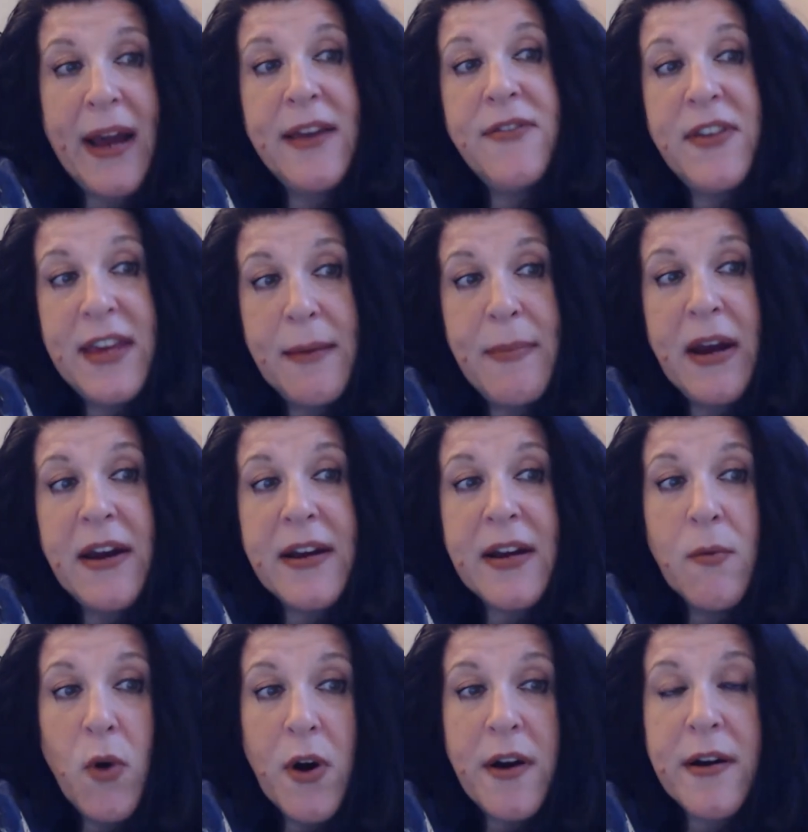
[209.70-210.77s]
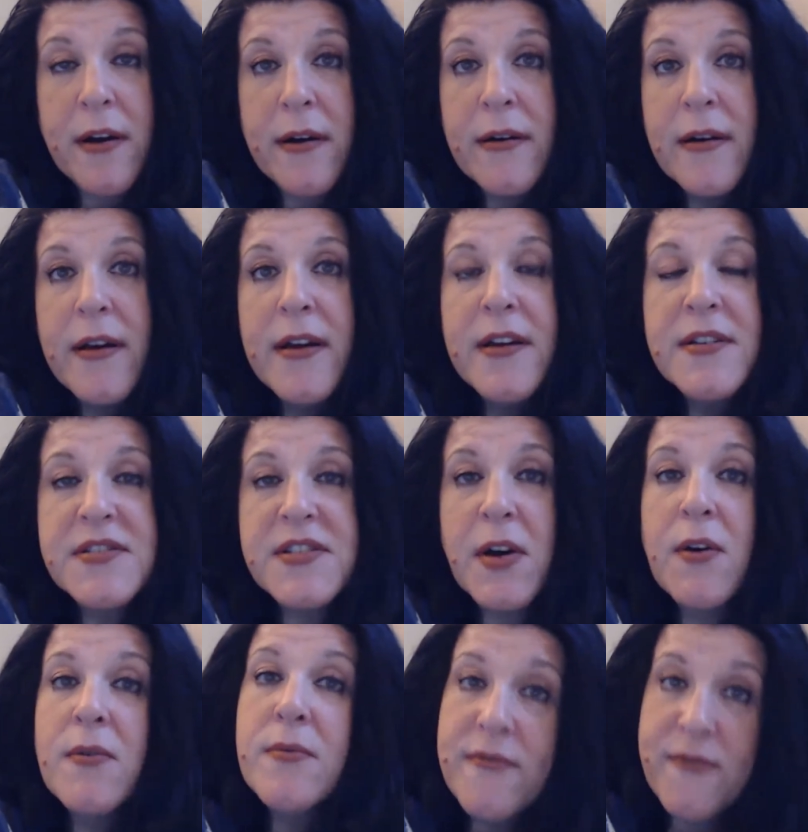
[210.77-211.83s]
the American worker,
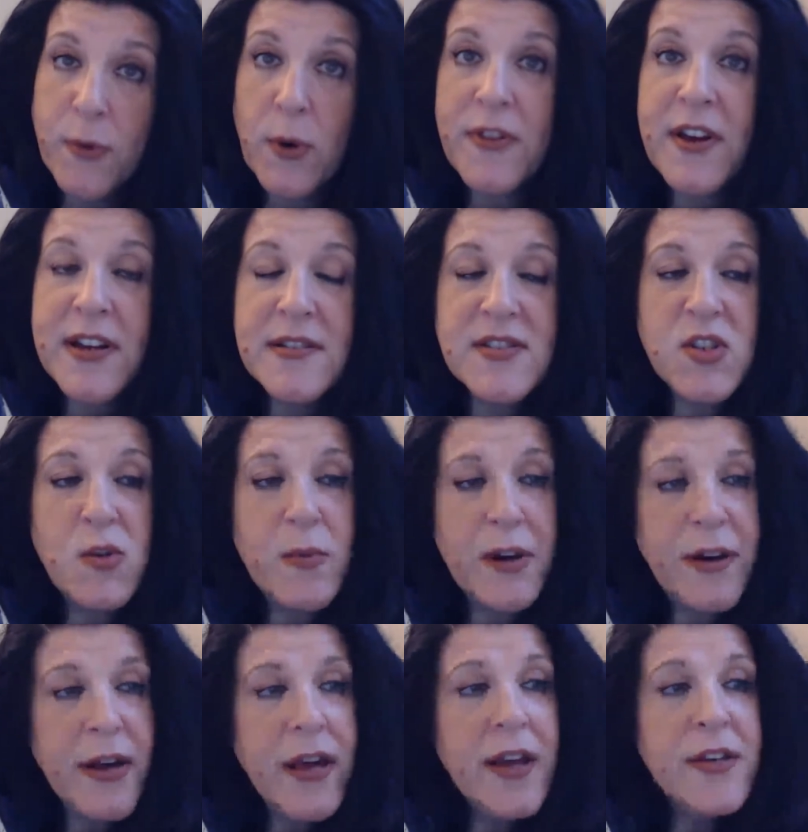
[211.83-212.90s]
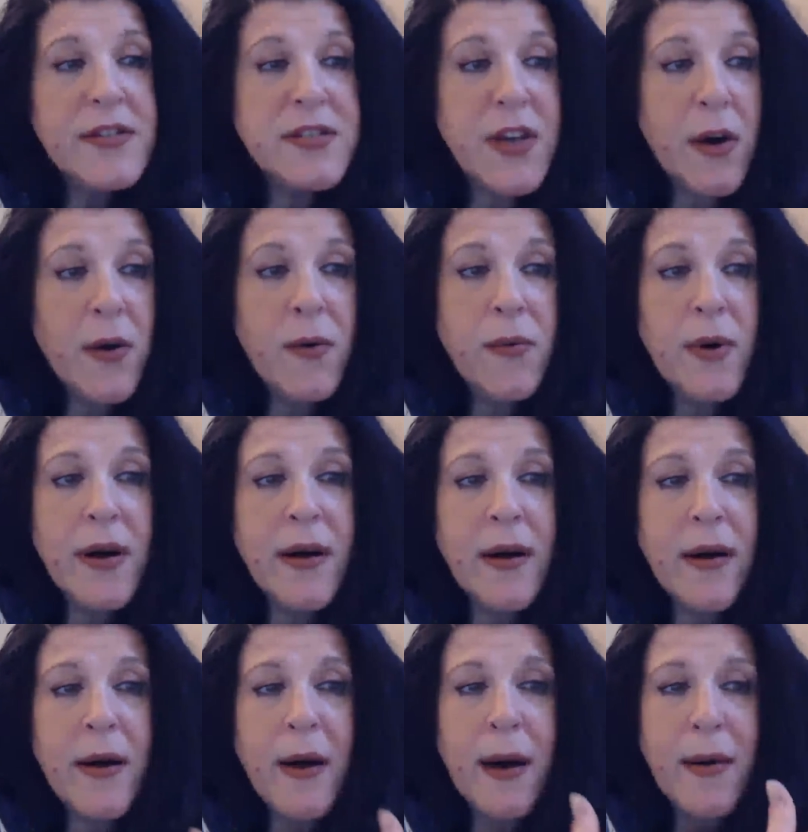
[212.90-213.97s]
so for the consumer. So
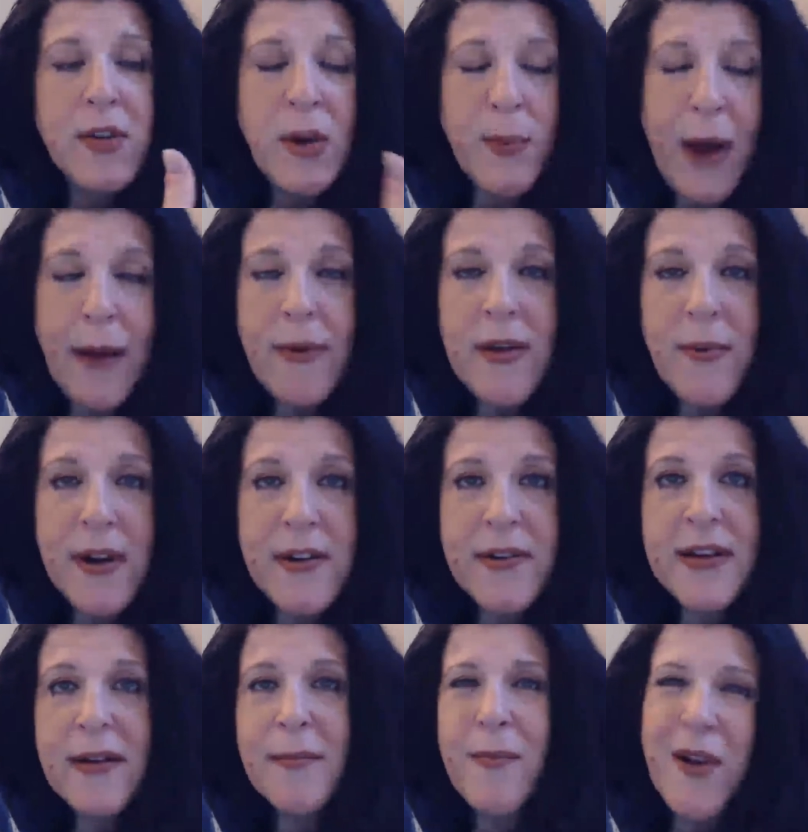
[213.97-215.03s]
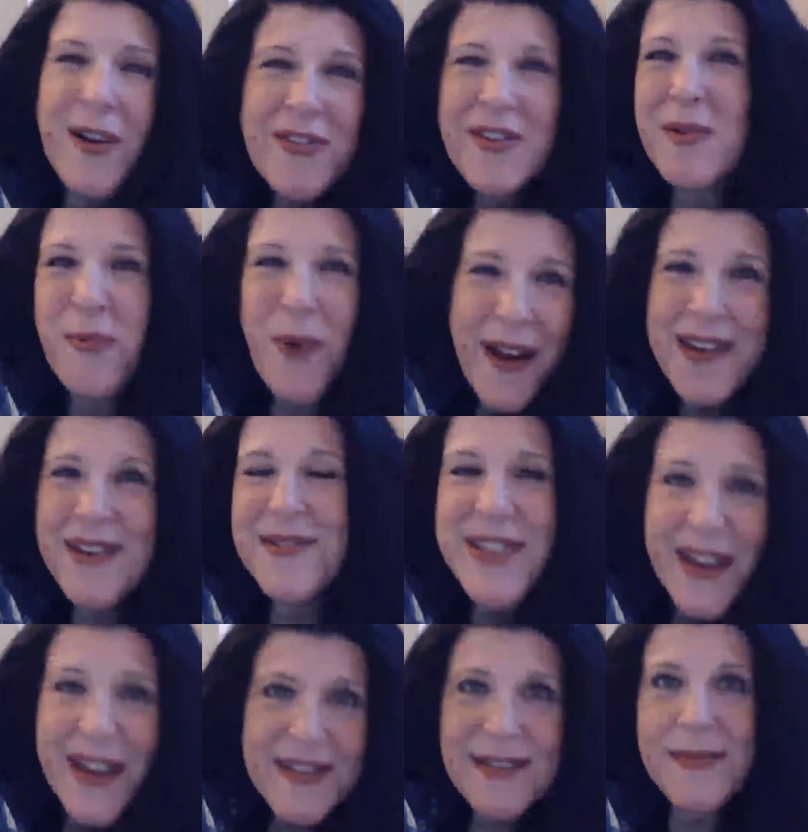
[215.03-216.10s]
you're probably wondering, Martha, why are you
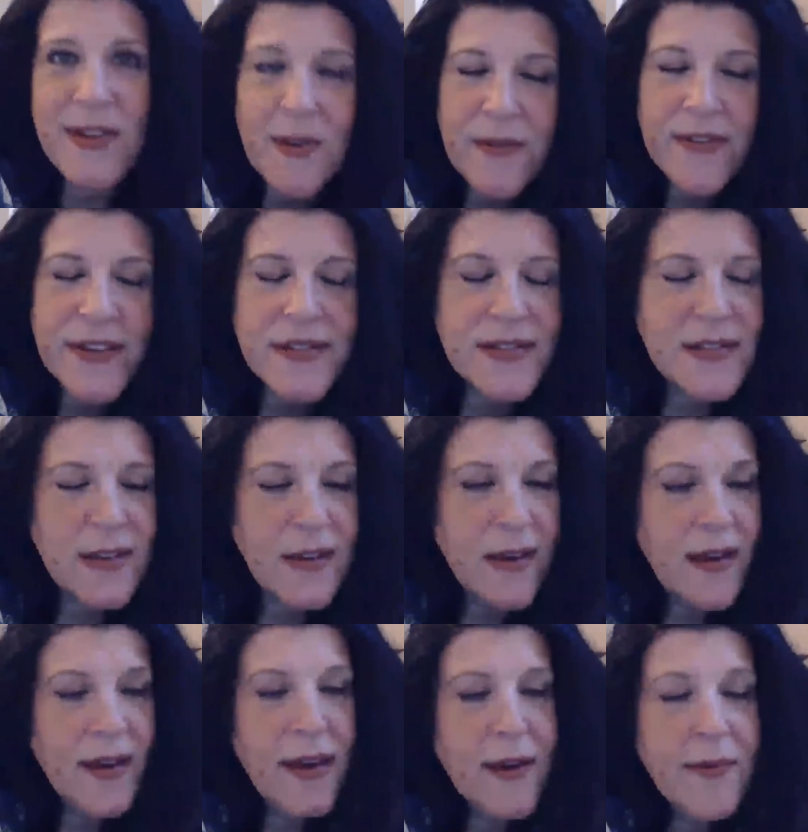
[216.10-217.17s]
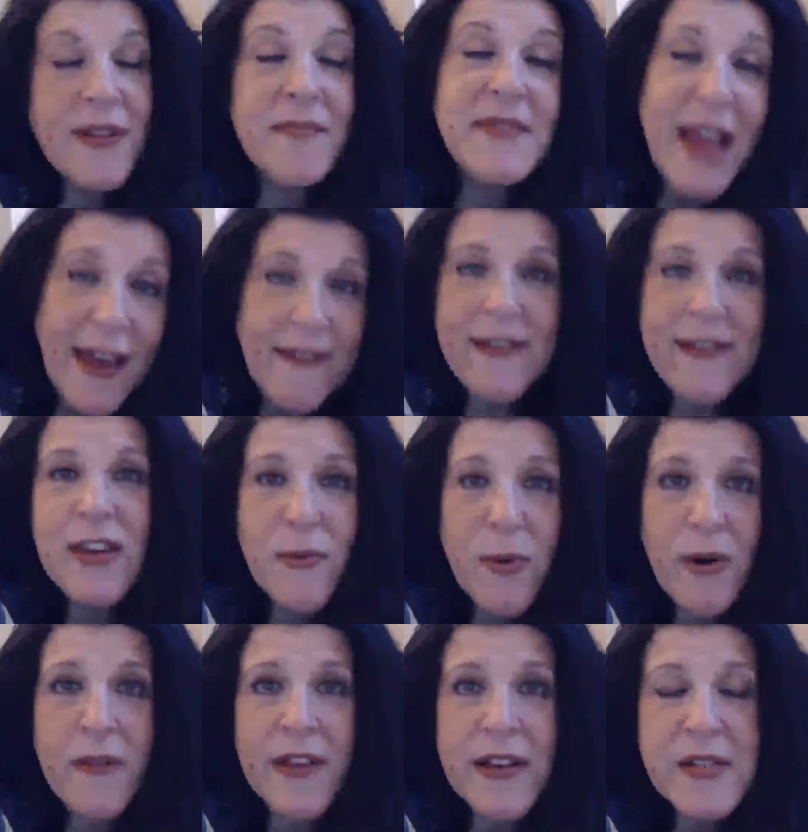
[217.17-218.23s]
telling me all this? Well, I'm telling you
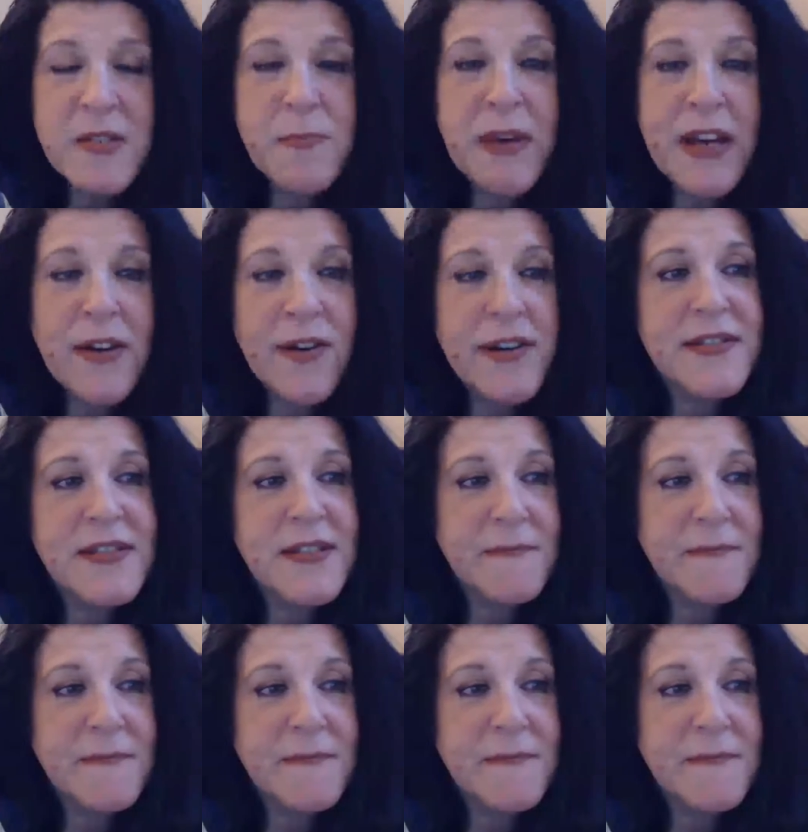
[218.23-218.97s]
all this because